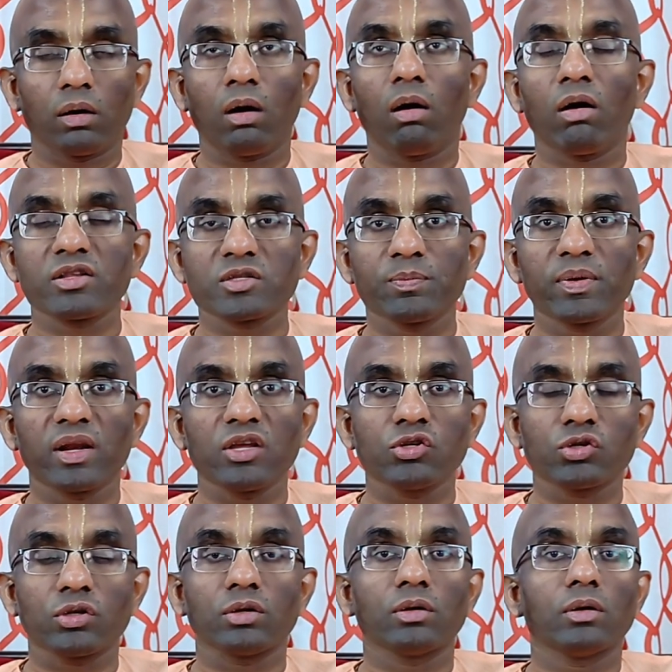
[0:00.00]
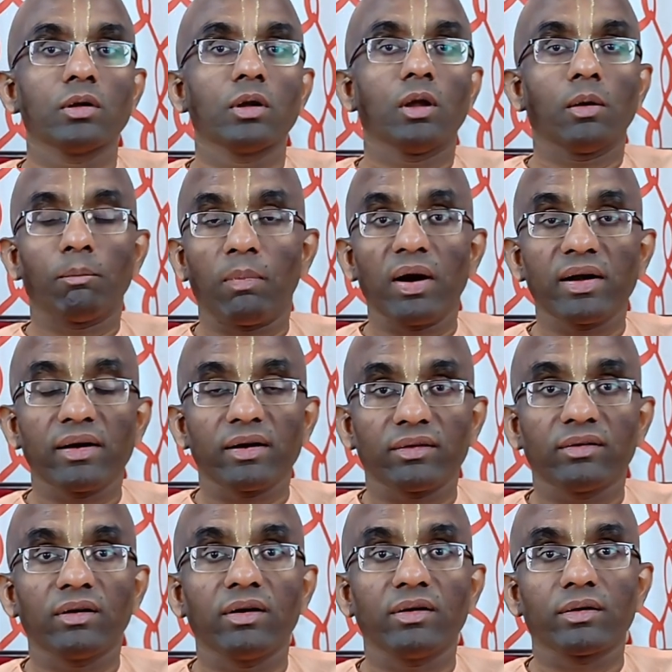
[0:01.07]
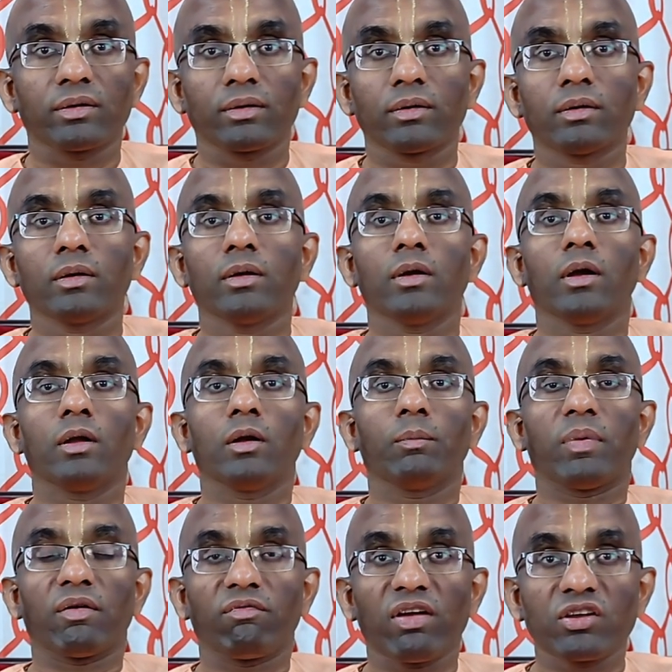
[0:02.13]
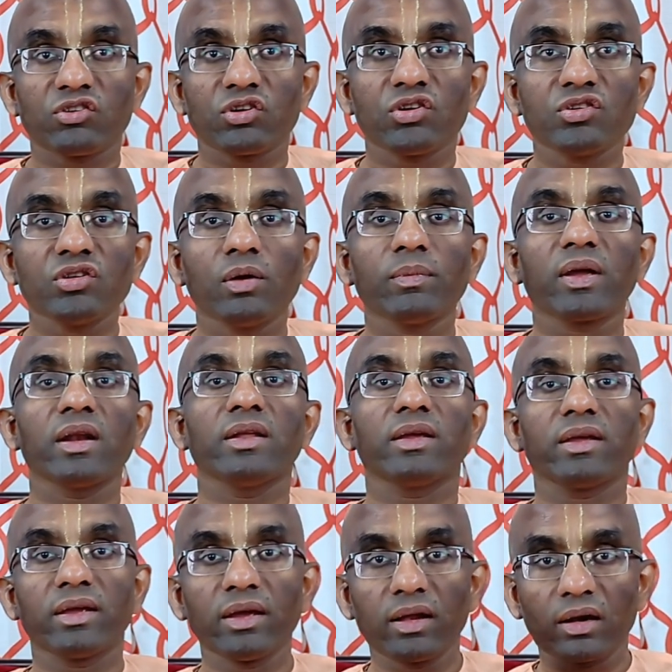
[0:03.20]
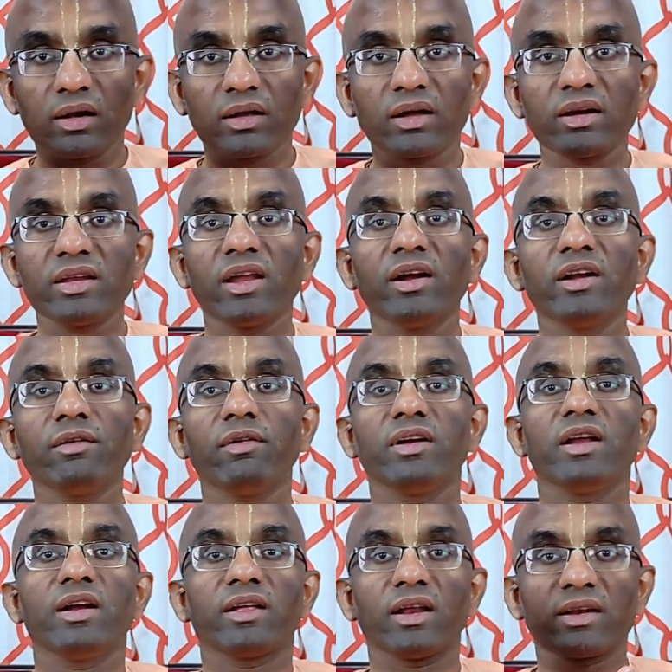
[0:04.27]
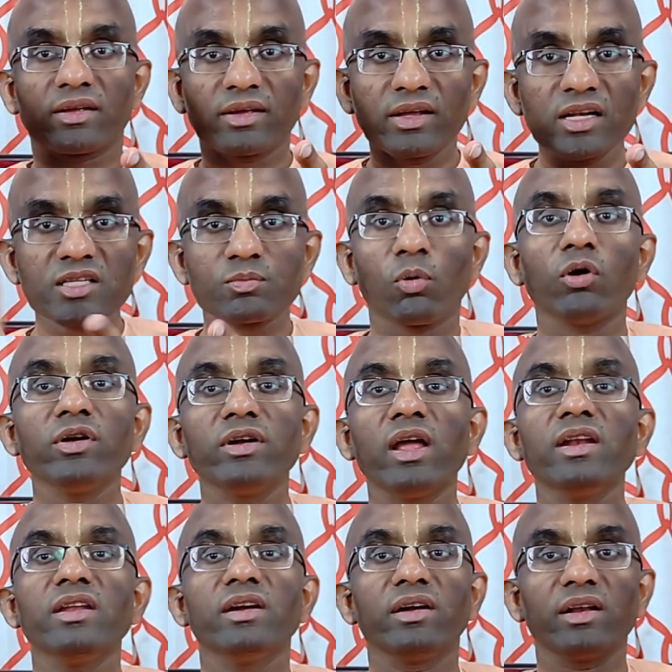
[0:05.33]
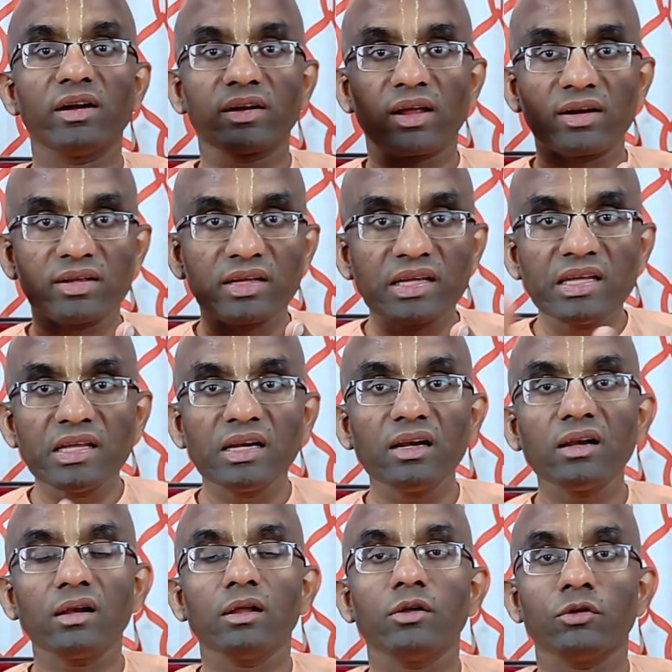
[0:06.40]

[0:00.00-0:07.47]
Aspiration, but it isn't. Now, perfectionism can kill creativity, it can kill spontaneity, it can kill